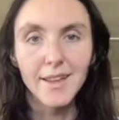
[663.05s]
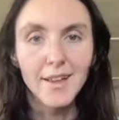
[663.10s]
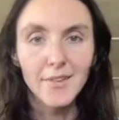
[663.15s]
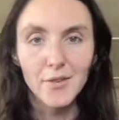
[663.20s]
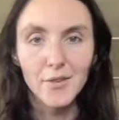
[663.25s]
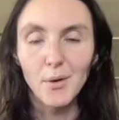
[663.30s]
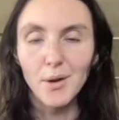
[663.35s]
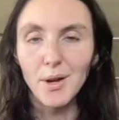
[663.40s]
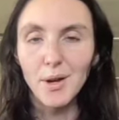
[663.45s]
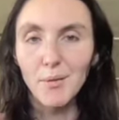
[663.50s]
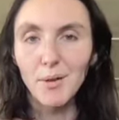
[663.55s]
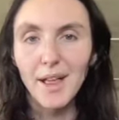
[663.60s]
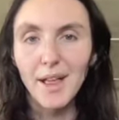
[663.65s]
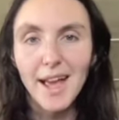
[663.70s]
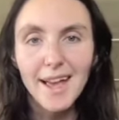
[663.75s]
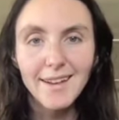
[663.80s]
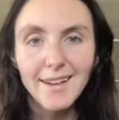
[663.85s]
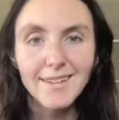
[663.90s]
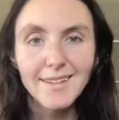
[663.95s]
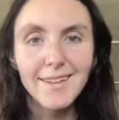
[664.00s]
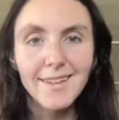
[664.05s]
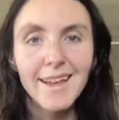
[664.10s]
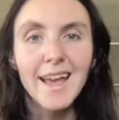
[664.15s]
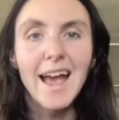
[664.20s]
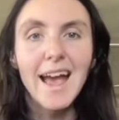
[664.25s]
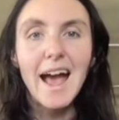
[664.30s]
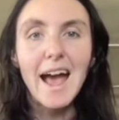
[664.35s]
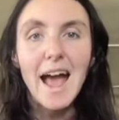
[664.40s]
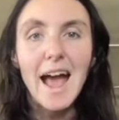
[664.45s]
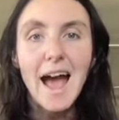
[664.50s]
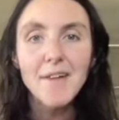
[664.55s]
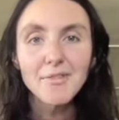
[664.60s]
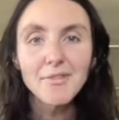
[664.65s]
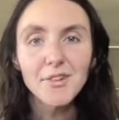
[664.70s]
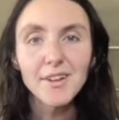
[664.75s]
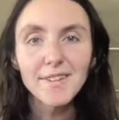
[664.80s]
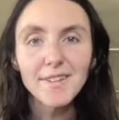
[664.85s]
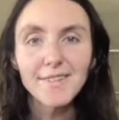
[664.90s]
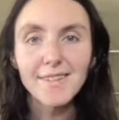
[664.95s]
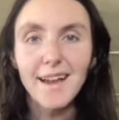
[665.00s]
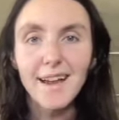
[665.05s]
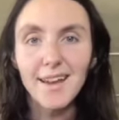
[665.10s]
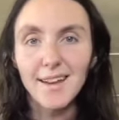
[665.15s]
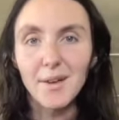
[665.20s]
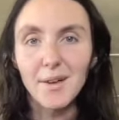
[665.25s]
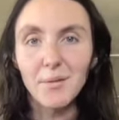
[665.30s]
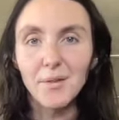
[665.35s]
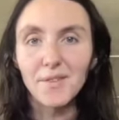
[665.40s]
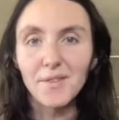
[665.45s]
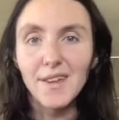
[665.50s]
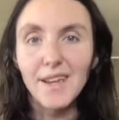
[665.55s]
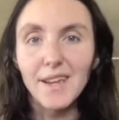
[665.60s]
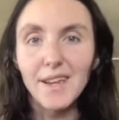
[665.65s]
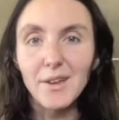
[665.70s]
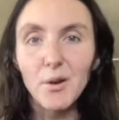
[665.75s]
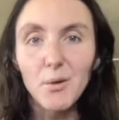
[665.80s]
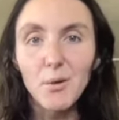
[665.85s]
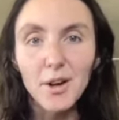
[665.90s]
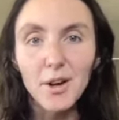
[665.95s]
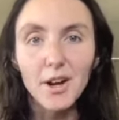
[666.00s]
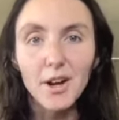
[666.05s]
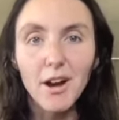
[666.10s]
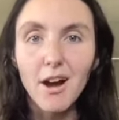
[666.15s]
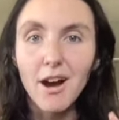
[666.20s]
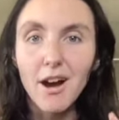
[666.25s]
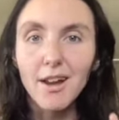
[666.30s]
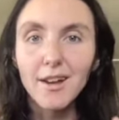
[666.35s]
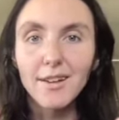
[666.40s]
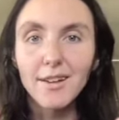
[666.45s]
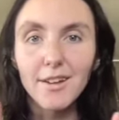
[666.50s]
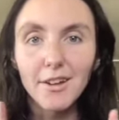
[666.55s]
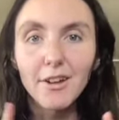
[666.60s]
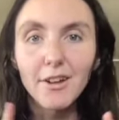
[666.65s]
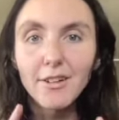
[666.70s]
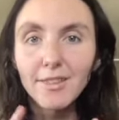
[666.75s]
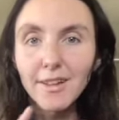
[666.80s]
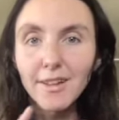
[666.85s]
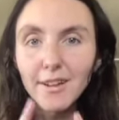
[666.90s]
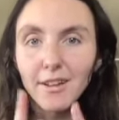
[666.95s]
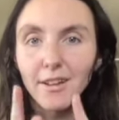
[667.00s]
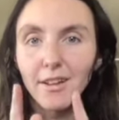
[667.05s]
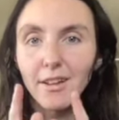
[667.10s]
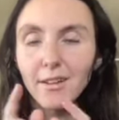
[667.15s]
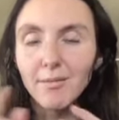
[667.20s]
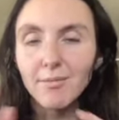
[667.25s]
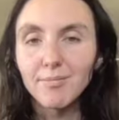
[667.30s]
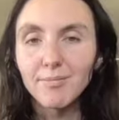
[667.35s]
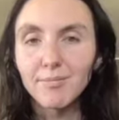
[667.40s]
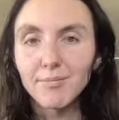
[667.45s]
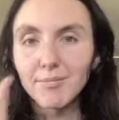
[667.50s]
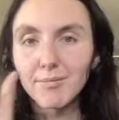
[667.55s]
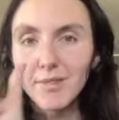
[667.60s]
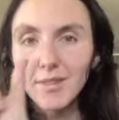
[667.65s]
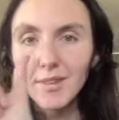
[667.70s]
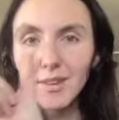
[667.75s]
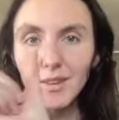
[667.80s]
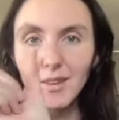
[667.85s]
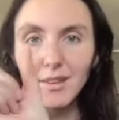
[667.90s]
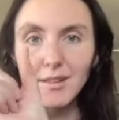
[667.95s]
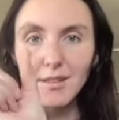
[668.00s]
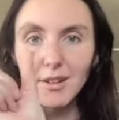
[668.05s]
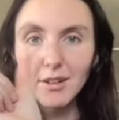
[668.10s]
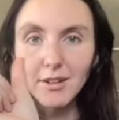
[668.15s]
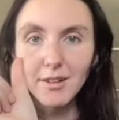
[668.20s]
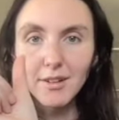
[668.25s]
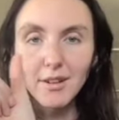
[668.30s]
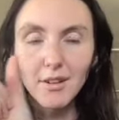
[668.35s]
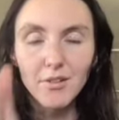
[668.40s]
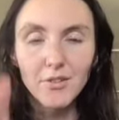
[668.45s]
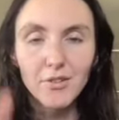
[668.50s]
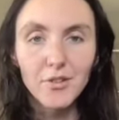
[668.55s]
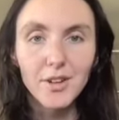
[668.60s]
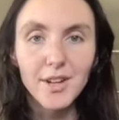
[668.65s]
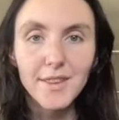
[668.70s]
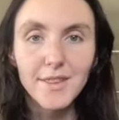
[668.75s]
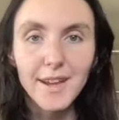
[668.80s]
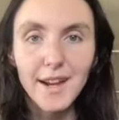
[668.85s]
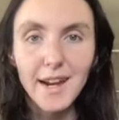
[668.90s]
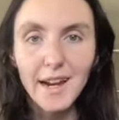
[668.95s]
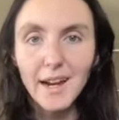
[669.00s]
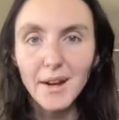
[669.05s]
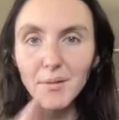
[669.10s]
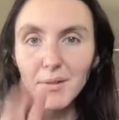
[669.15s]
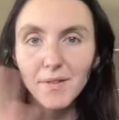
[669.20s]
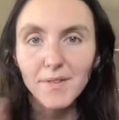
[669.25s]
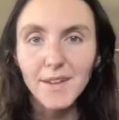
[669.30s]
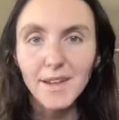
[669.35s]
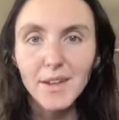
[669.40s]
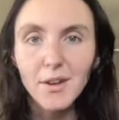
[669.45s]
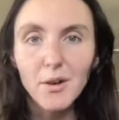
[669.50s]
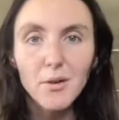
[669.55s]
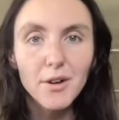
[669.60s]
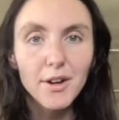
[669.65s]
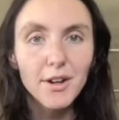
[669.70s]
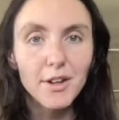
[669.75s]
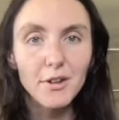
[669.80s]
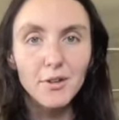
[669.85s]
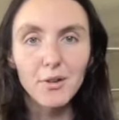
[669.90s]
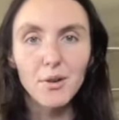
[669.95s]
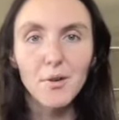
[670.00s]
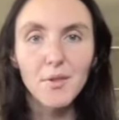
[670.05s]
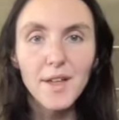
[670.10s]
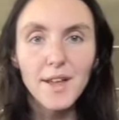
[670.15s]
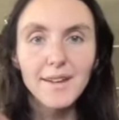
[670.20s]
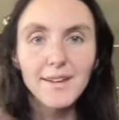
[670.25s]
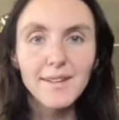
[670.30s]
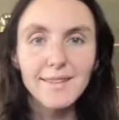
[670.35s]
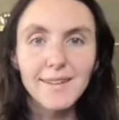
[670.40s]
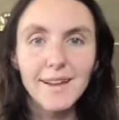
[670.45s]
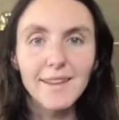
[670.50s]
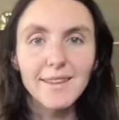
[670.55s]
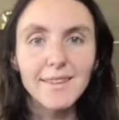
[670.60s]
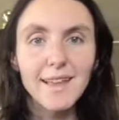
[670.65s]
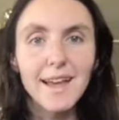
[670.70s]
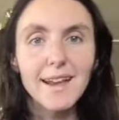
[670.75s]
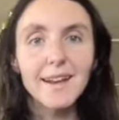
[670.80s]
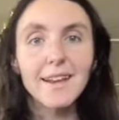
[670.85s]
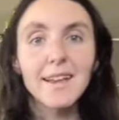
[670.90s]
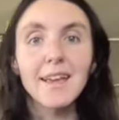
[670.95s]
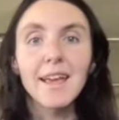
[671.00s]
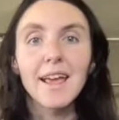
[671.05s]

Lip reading: So it will end, after it's done, it will say yogurt on your little screen there. It will say yogurt. You know that it's done then.